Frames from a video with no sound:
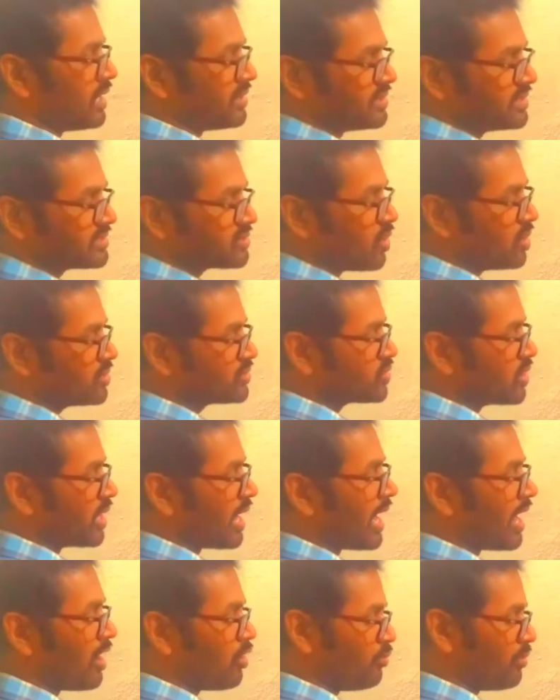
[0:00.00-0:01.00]
and this also
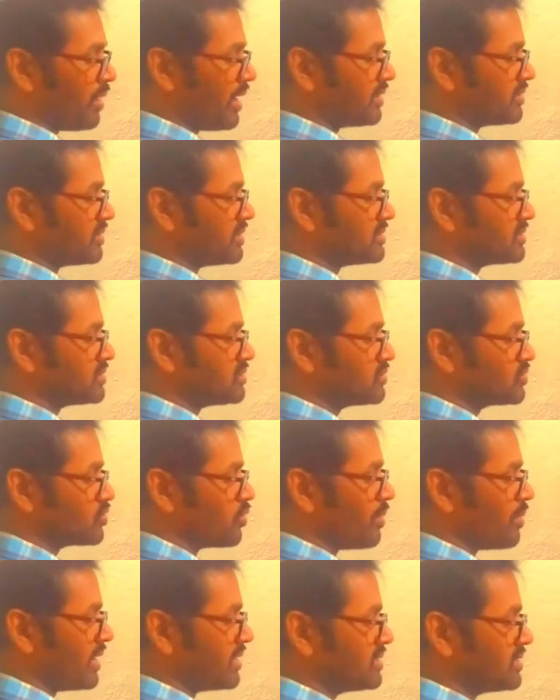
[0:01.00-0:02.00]
have minus.
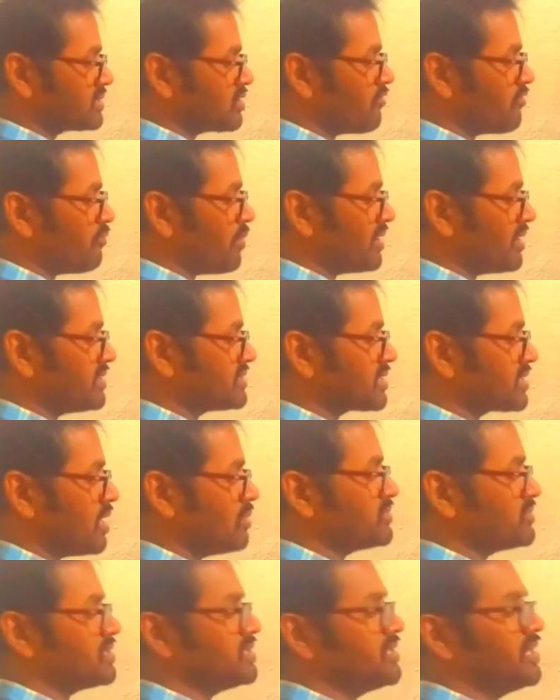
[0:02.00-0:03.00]
So minus of minus
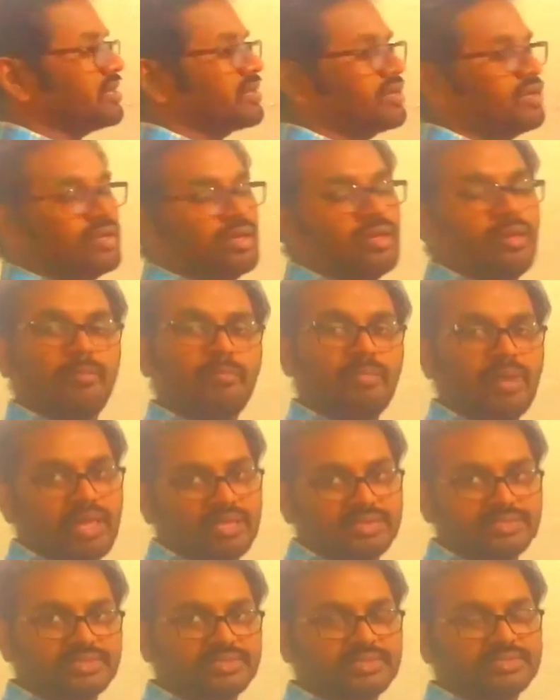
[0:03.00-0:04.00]
comes here
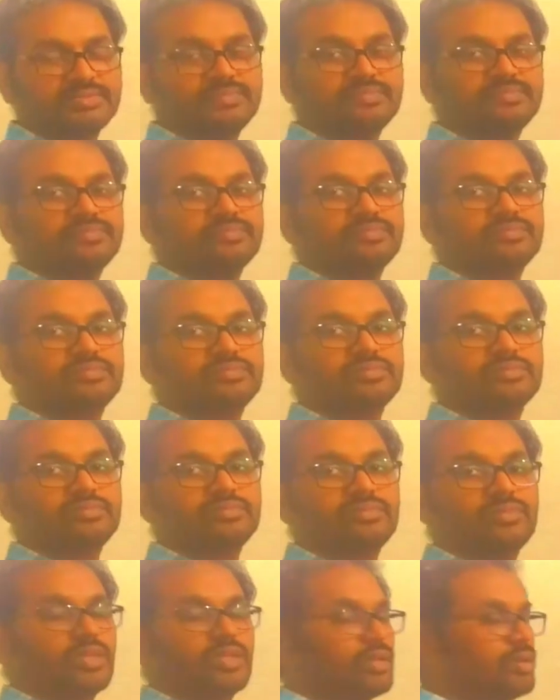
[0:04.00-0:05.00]
plus.
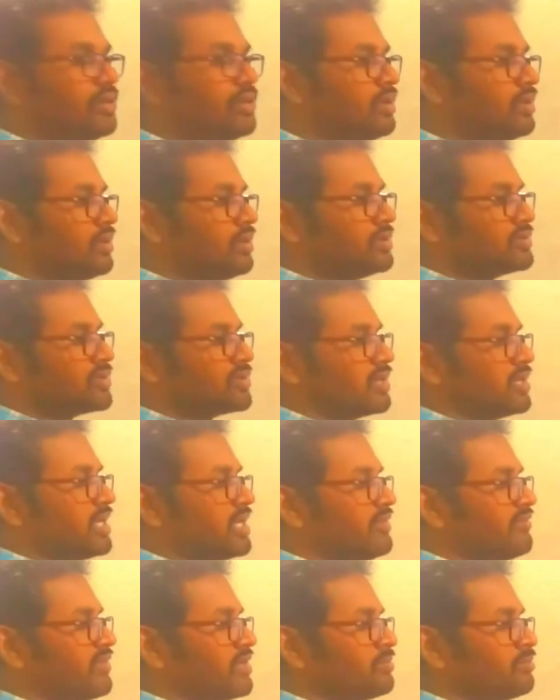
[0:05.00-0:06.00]
So
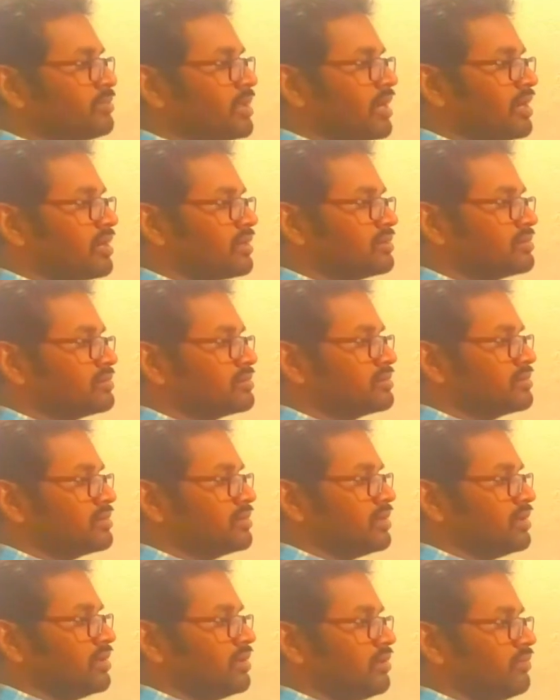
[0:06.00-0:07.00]
E1 bar
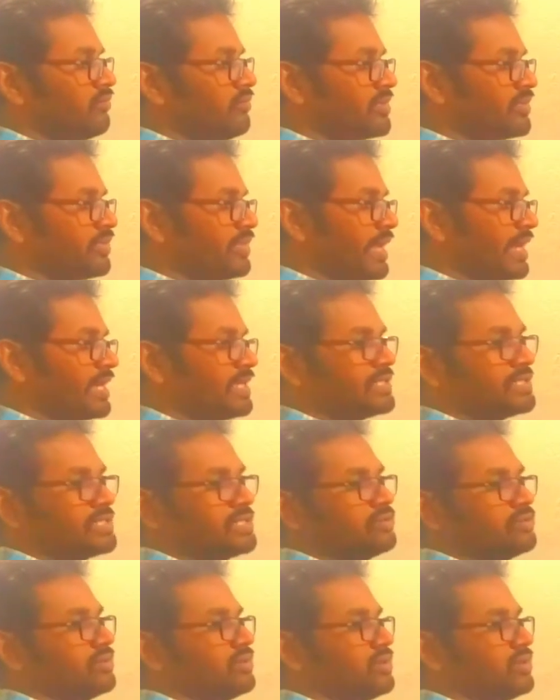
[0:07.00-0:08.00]
with
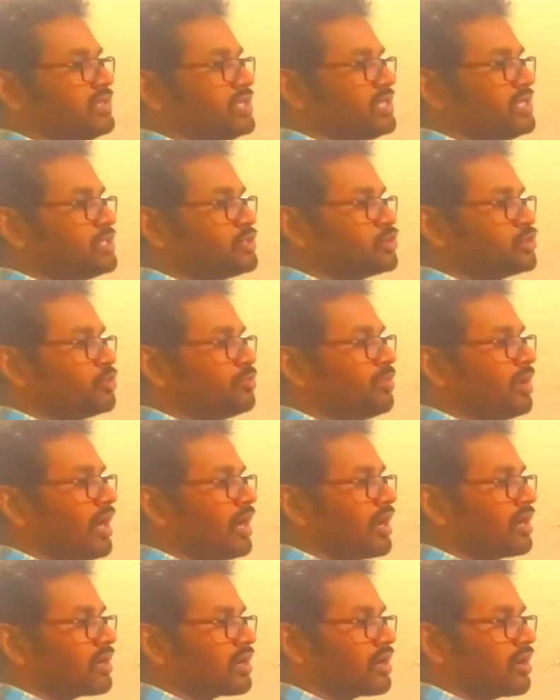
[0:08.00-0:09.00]
negative, E2
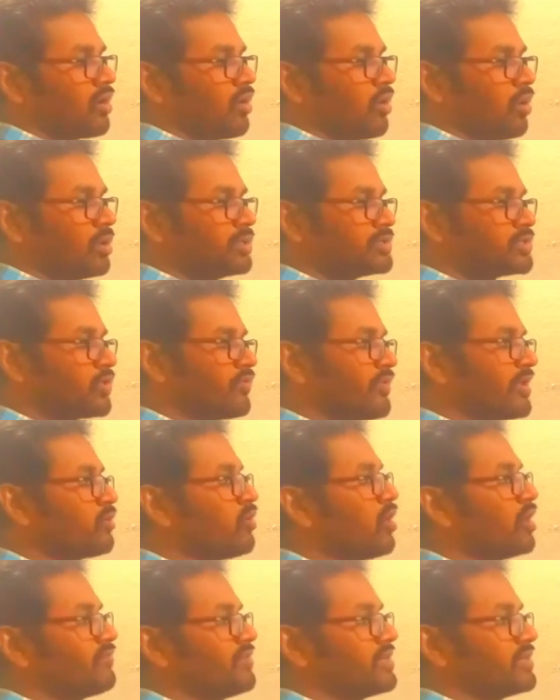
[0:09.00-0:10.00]
bar also we
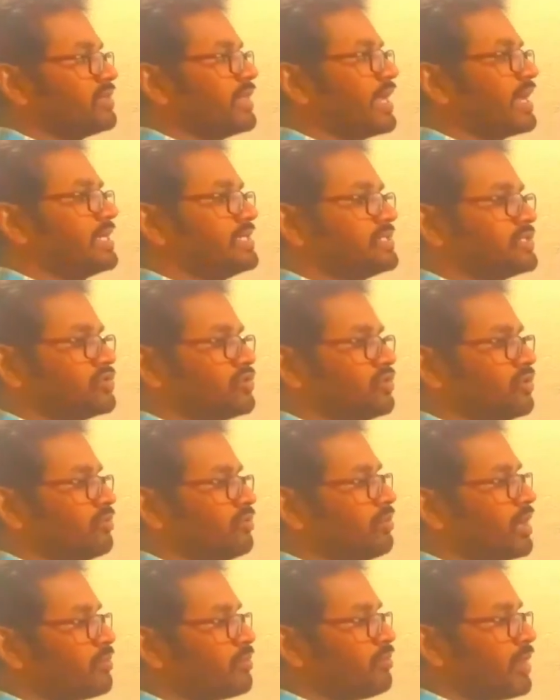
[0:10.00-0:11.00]
got with
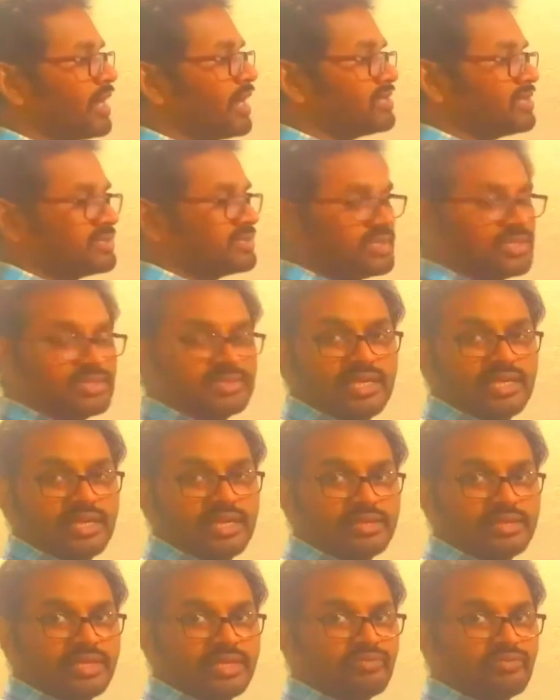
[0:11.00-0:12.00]
negative, but minus is there
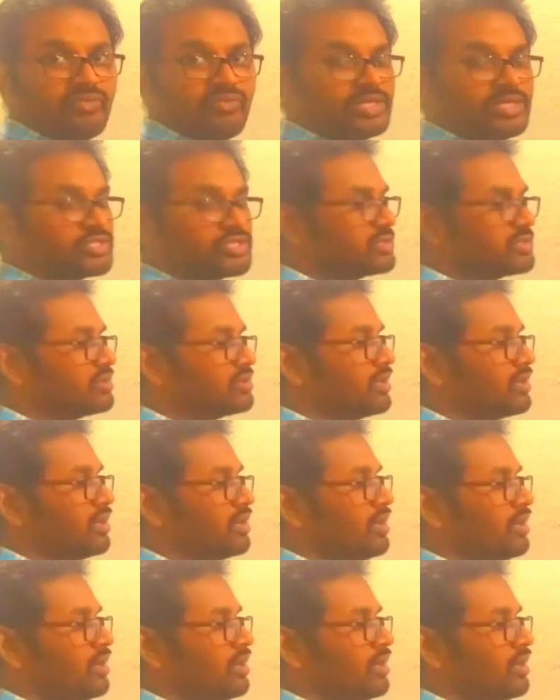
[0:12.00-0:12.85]
in the equation